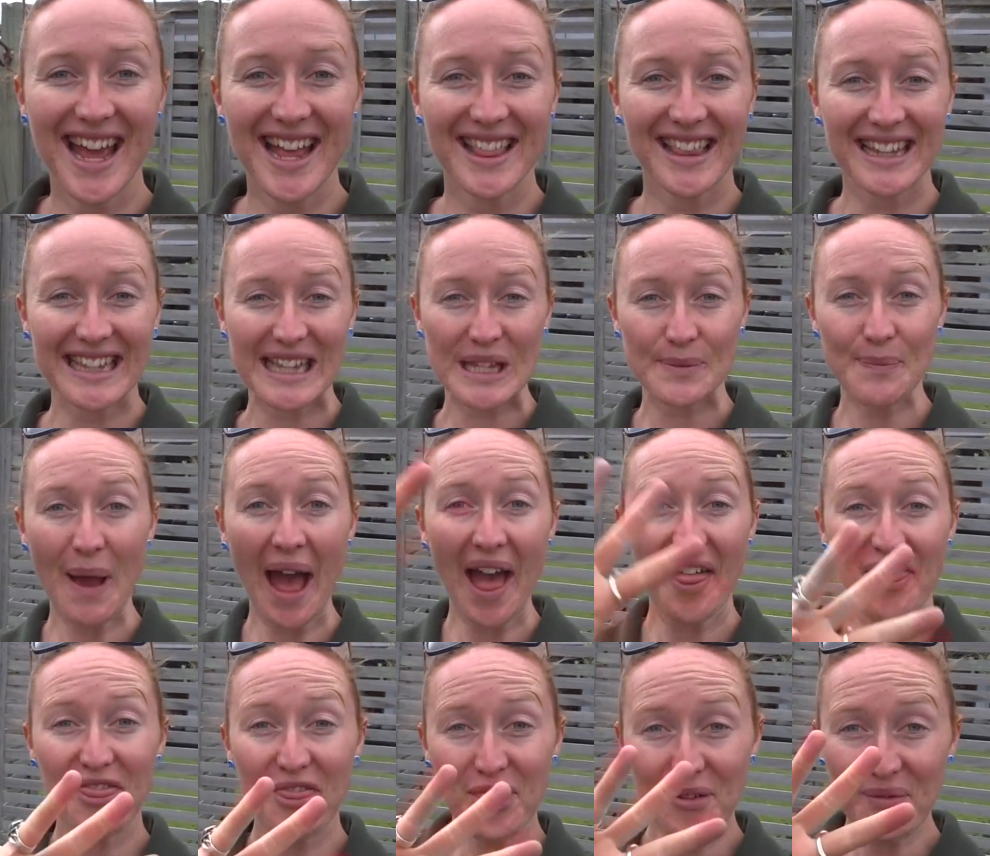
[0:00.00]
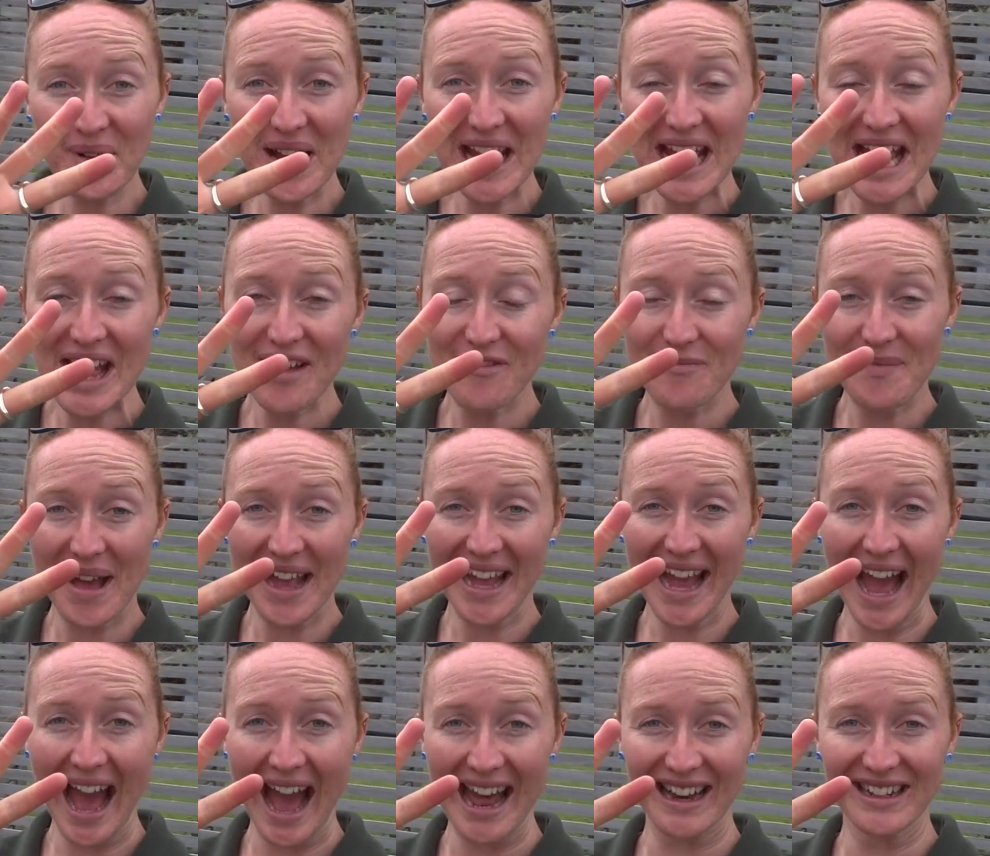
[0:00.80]
This is part 3 of my
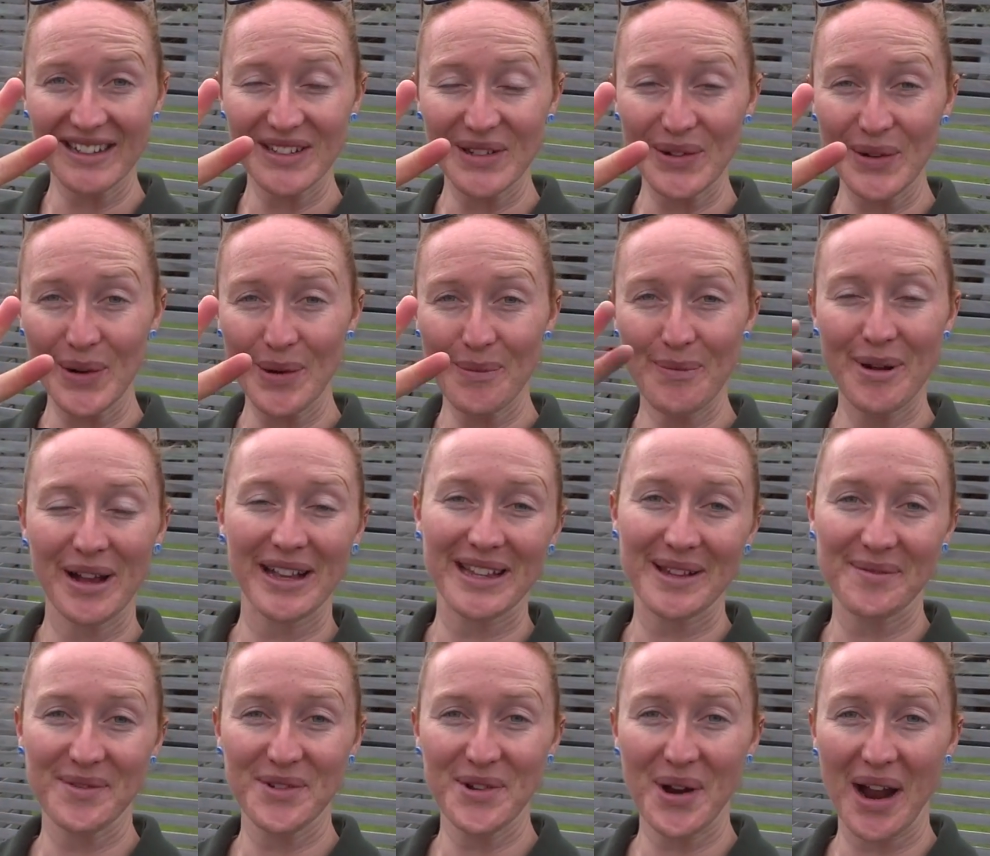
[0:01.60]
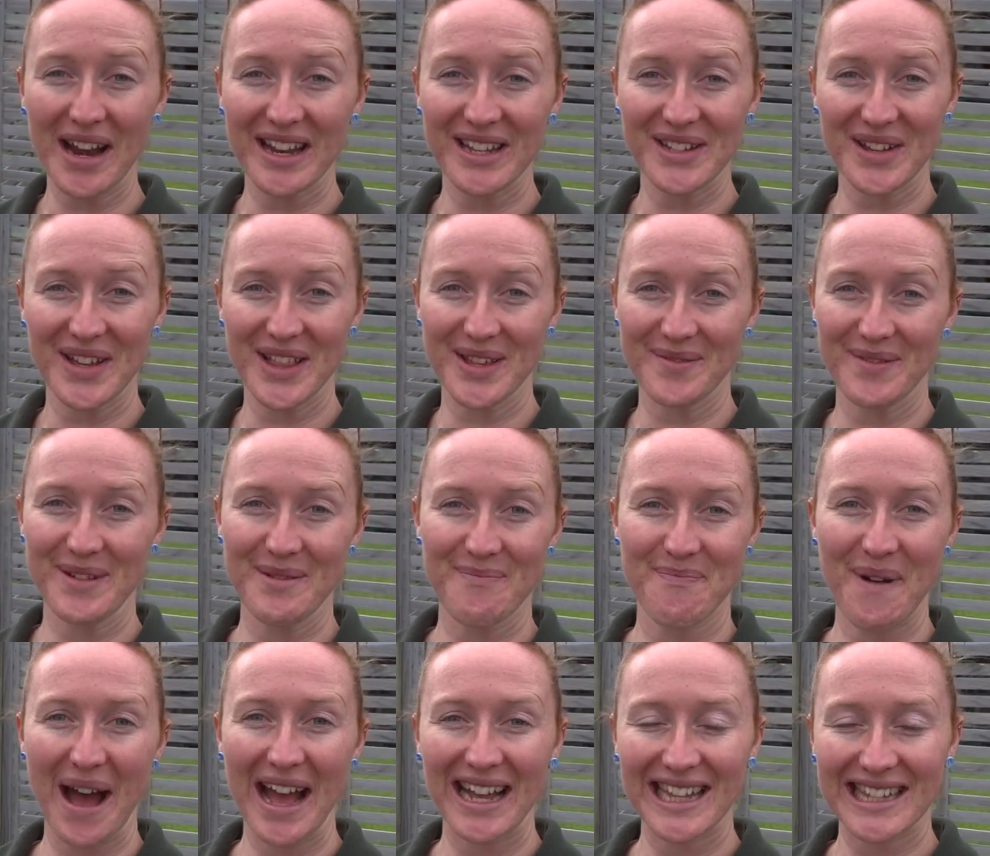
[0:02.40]
garden tour because I'm trying to do them in
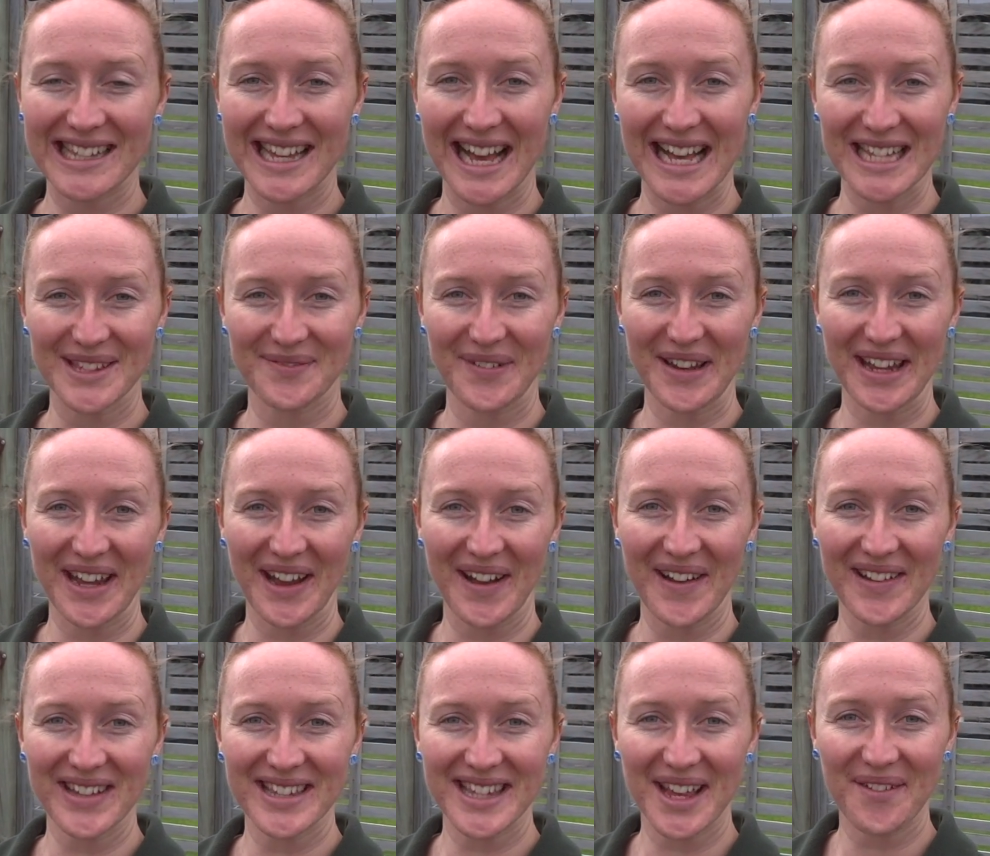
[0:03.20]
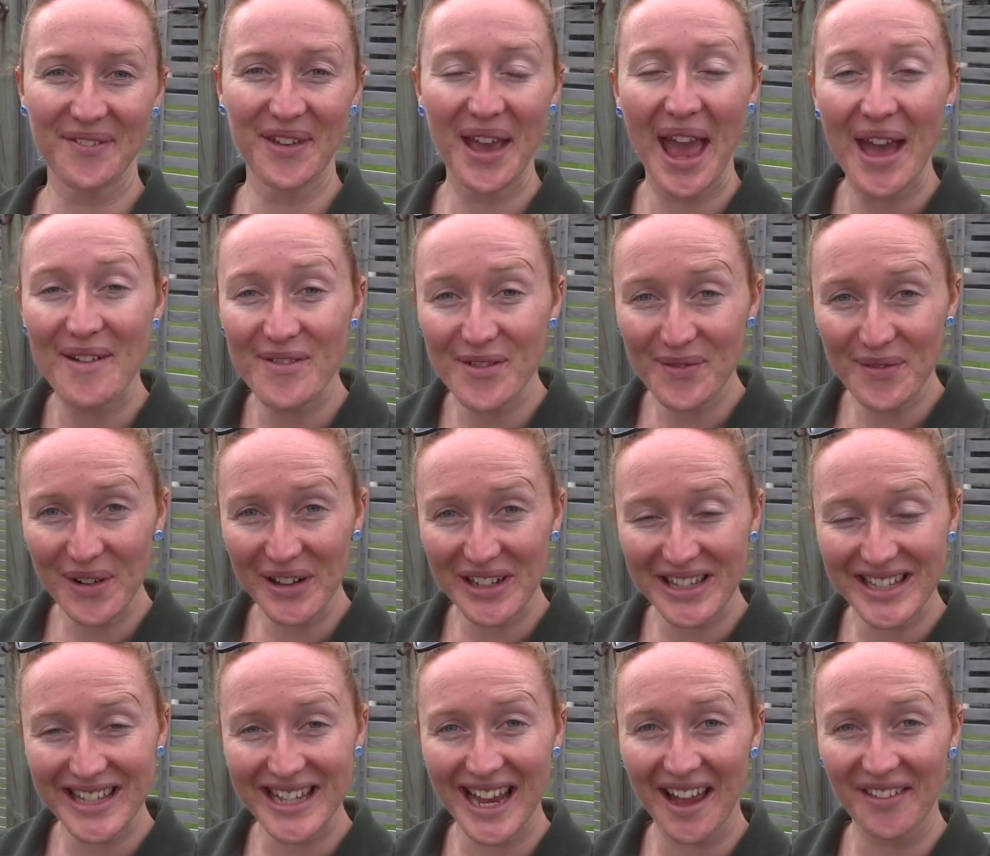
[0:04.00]
bite-sized videos. If you haven't
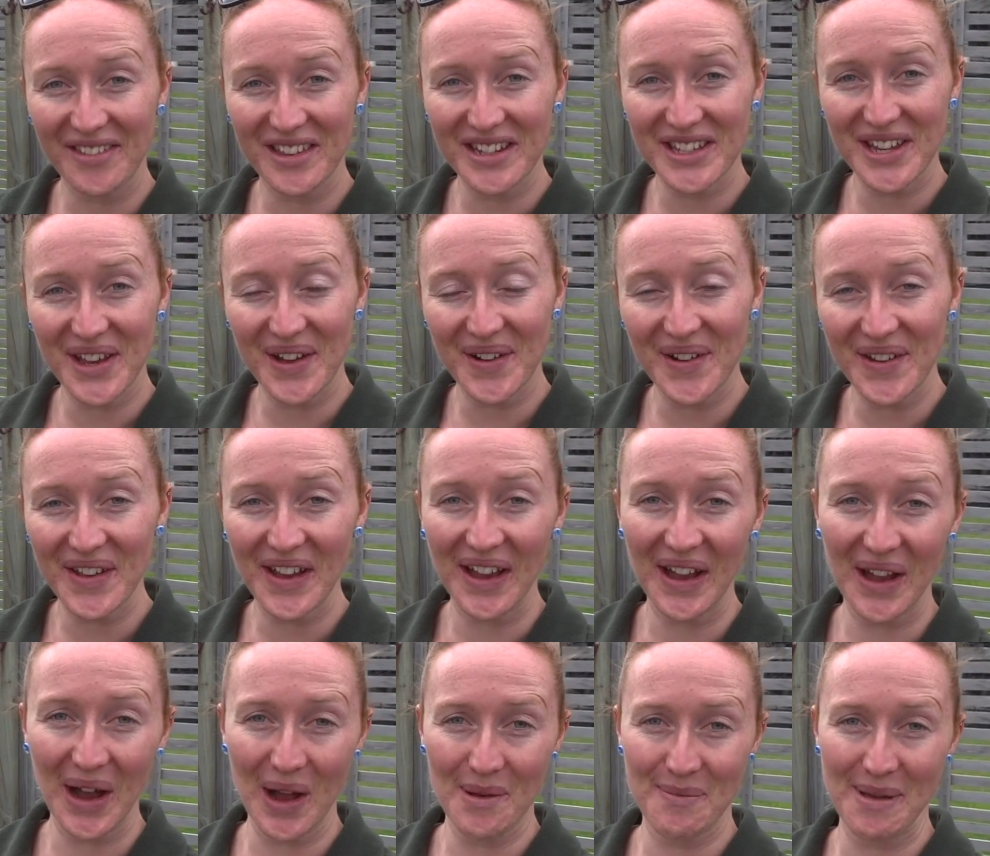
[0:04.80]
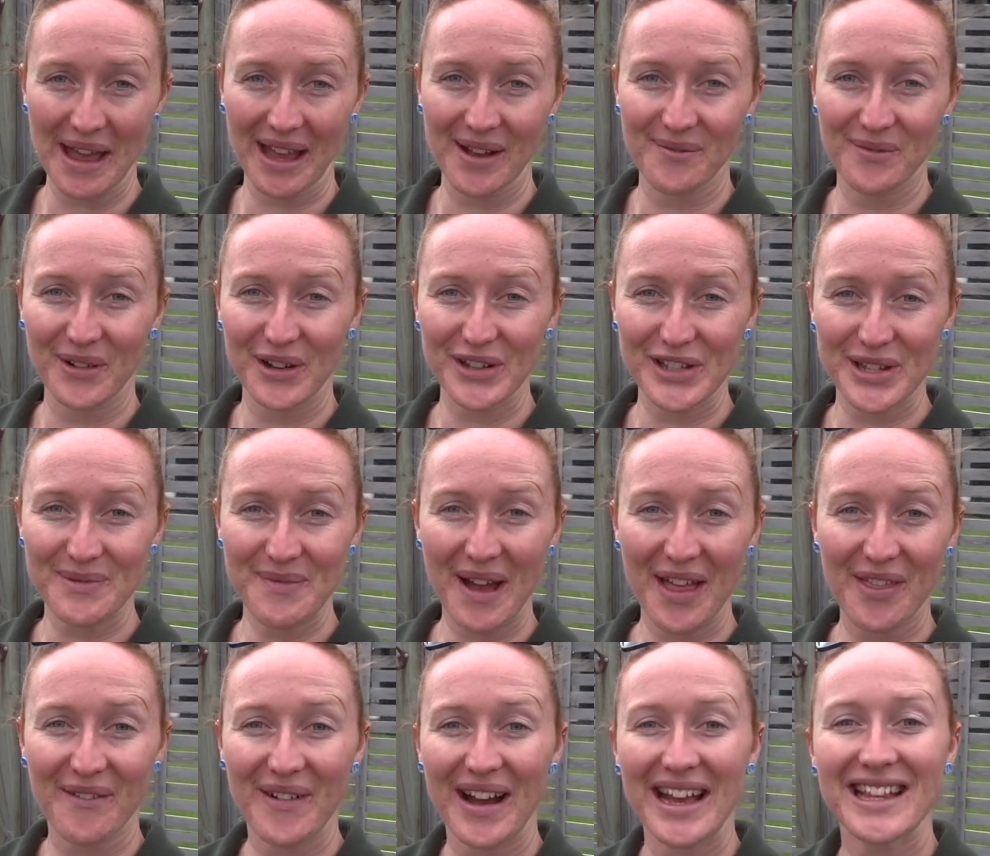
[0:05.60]
watched the other 2, you can go back and watch them.
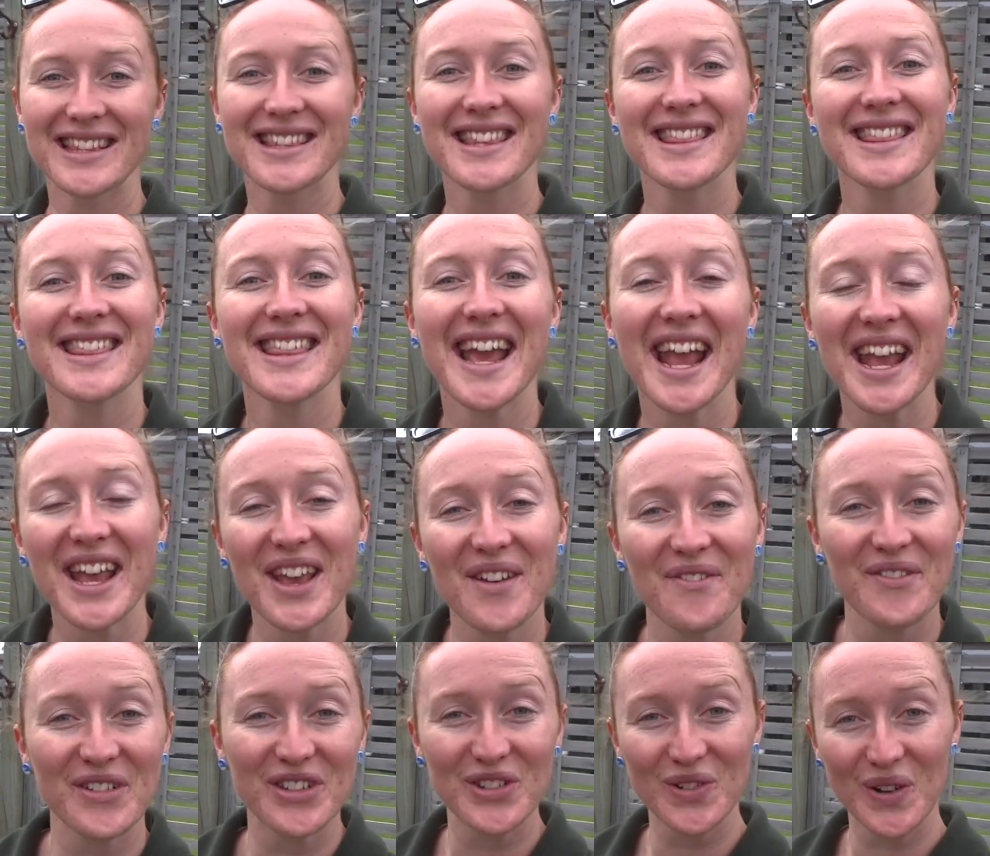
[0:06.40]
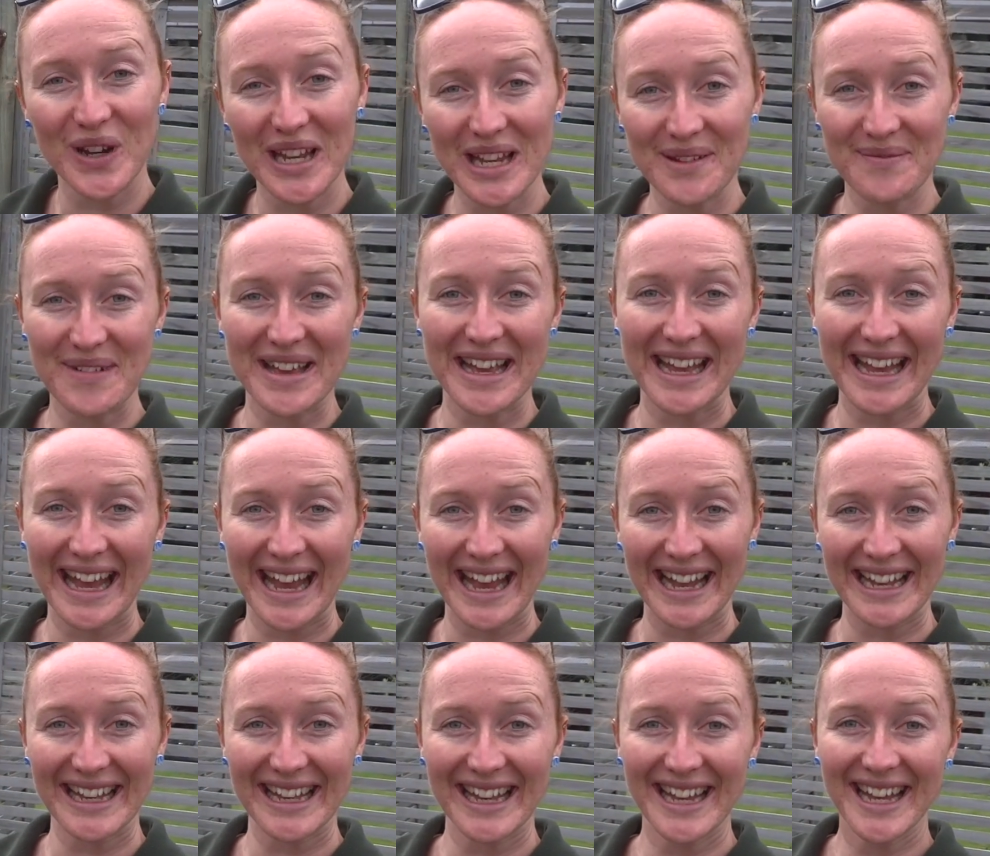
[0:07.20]
Otherwise, thank you for joining me
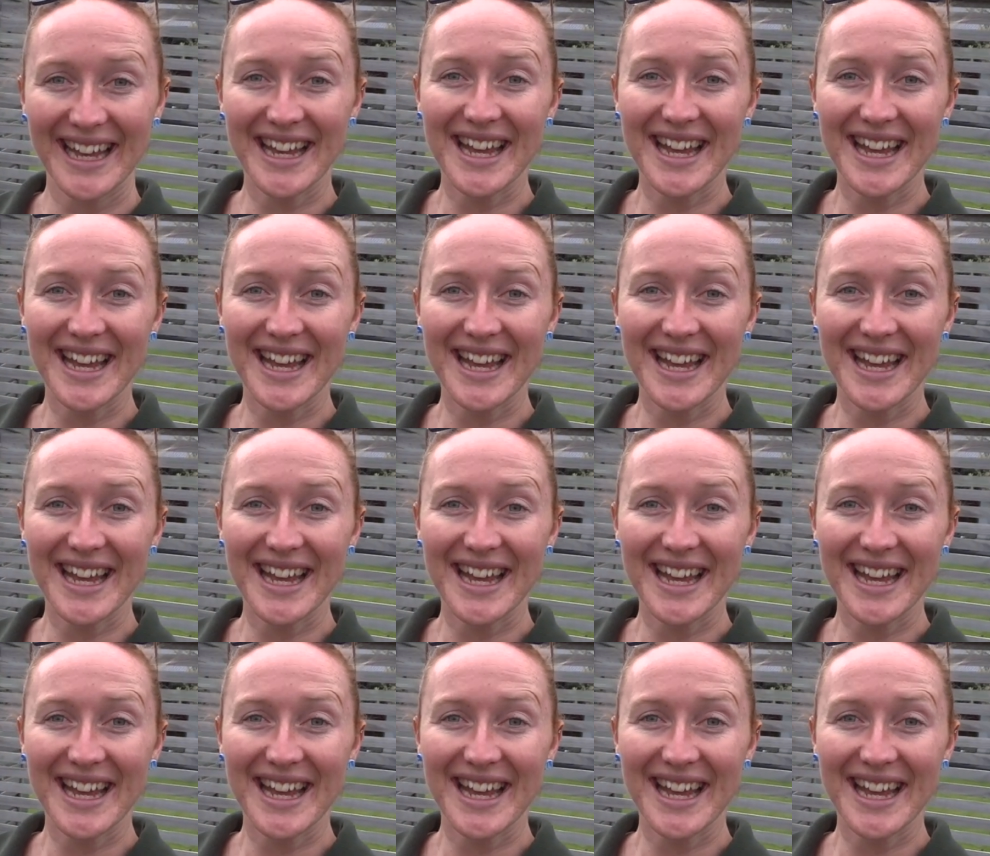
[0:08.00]
again.